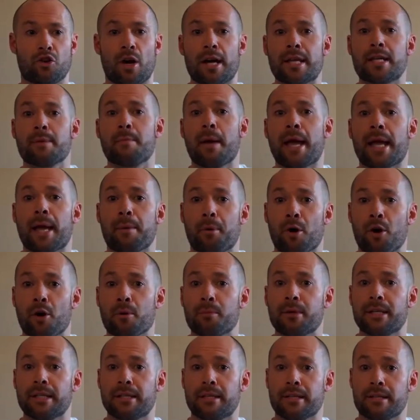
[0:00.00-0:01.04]
to make a
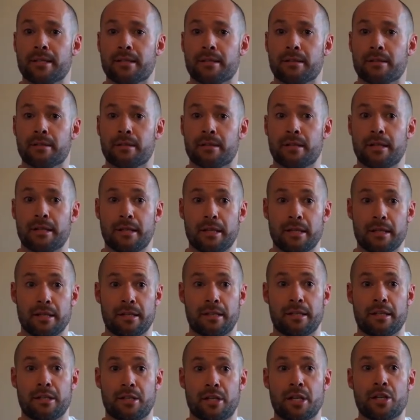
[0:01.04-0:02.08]
permanent
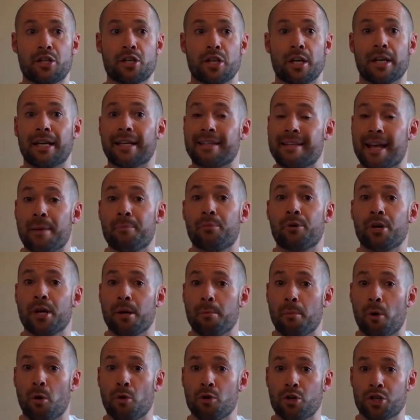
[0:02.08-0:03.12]
the decision on a temporary
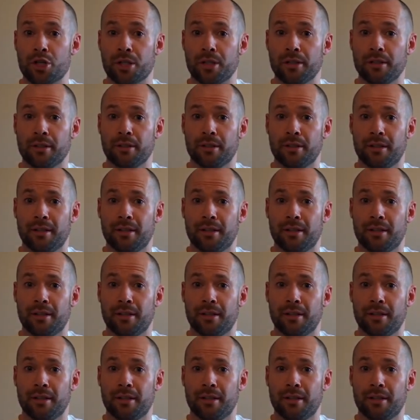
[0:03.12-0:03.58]
emotion